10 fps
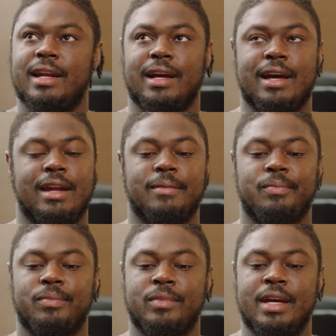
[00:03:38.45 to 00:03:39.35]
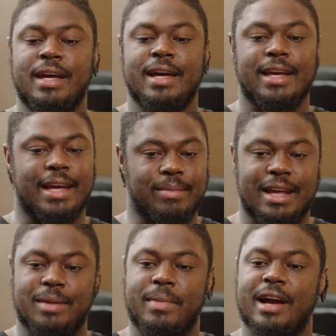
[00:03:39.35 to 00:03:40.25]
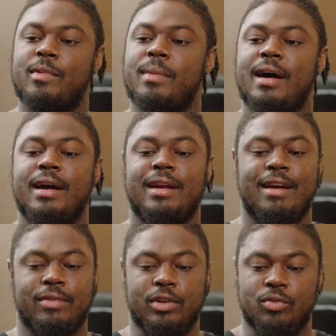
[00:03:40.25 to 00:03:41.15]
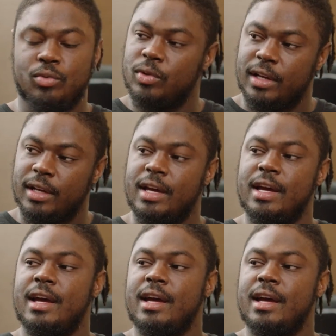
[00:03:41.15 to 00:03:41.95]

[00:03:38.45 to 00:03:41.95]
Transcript: And I kind of kept that in the back of my mind every grueling